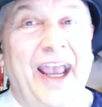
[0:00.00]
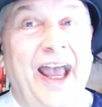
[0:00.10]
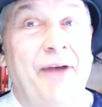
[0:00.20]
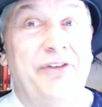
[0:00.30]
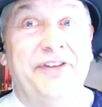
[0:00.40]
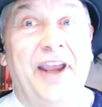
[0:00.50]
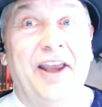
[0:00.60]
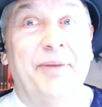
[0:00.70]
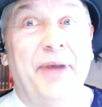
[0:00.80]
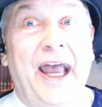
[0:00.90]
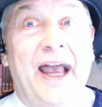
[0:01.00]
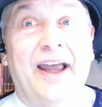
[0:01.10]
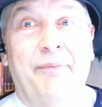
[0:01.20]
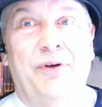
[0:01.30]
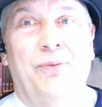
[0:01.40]
I was taken aback. I
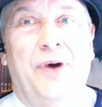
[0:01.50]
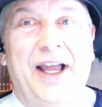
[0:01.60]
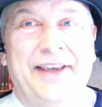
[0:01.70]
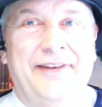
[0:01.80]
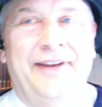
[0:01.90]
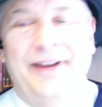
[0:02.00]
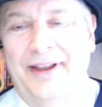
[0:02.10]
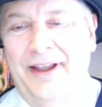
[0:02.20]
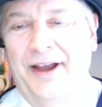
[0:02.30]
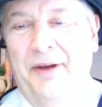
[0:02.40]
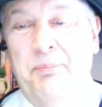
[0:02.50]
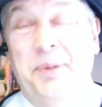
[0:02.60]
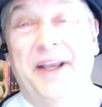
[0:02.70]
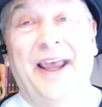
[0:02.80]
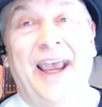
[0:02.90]
mean, what? Um,
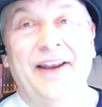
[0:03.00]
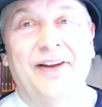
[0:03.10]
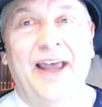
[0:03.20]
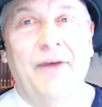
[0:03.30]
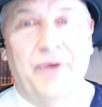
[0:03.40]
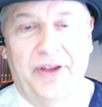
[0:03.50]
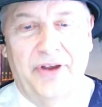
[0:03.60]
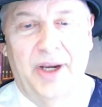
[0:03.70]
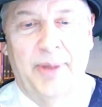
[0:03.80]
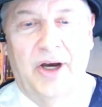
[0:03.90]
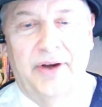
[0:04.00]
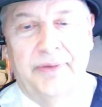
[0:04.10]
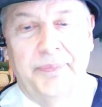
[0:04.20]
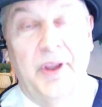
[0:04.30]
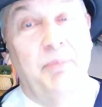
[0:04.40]
but I had to laugh when I thought about it
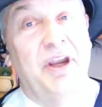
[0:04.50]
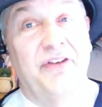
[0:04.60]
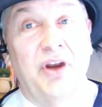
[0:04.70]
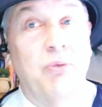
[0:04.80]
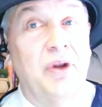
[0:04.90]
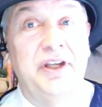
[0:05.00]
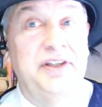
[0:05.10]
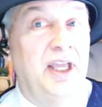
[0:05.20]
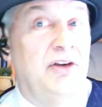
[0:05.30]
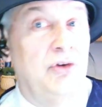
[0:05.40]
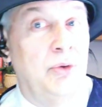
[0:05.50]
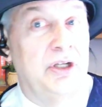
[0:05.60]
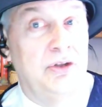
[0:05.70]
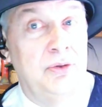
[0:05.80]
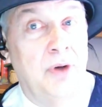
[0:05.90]
because I really did do it
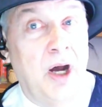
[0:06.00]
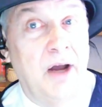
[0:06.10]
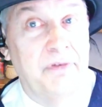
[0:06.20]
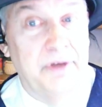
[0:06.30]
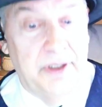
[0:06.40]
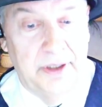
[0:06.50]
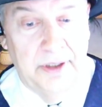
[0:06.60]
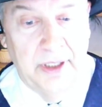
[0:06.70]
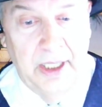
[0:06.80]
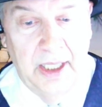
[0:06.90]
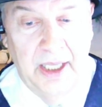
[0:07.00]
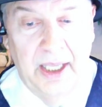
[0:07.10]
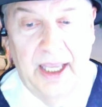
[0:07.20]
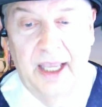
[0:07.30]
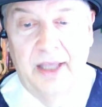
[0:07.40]
too often.
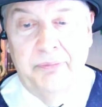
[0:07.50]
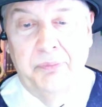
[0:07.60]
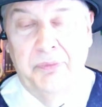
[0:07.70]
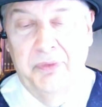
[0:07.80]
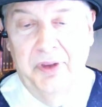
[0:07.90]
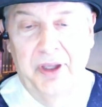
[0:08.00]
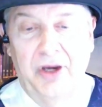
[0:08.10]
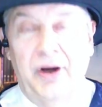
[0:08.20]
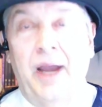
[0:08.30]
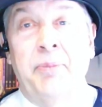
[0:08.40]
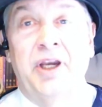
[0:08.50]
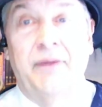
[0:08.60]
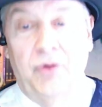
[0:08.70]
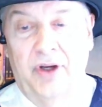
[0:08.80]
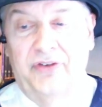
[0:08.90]
And here I'm going to give
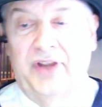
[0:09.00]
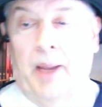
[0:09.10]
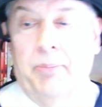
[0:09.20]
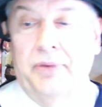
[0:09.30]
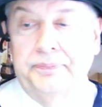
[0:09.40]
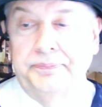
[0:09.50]
you an example.